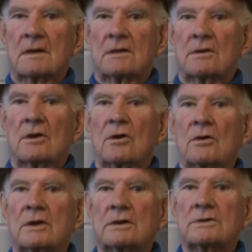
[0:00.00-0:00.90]

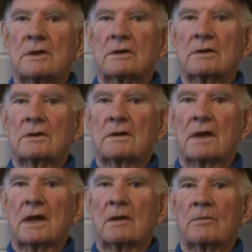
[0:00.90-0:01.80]
No, he's younger than
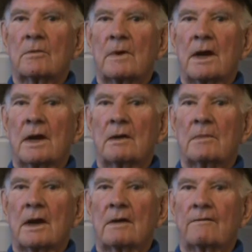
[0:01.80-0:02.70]
I am by
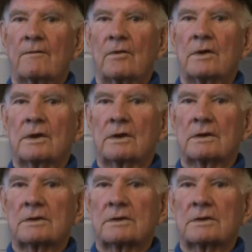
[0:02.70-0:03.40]
about 4 years.